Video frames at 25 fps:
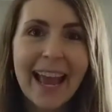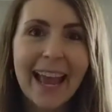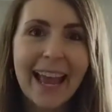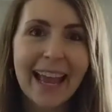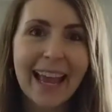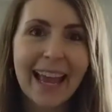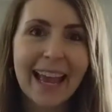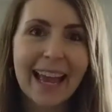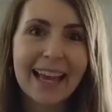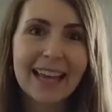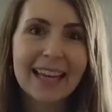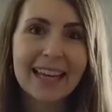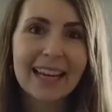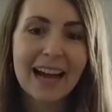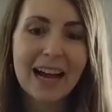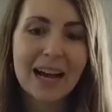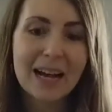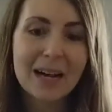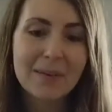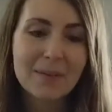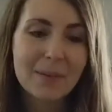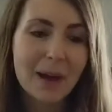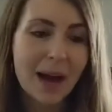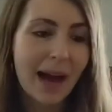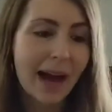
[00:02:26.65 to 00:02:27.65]
and
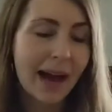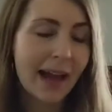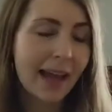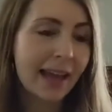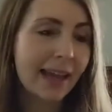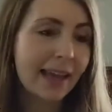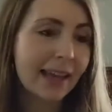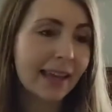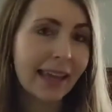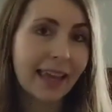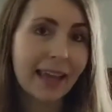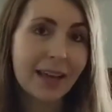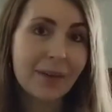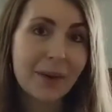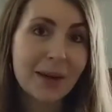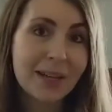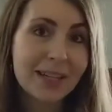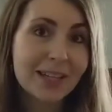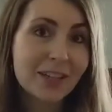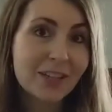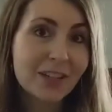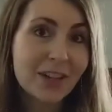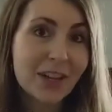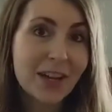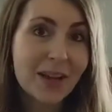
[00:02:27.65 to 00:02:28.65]
I can't wait
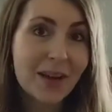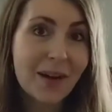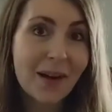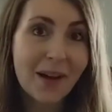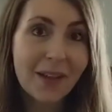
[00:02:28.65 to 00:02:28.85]
to show you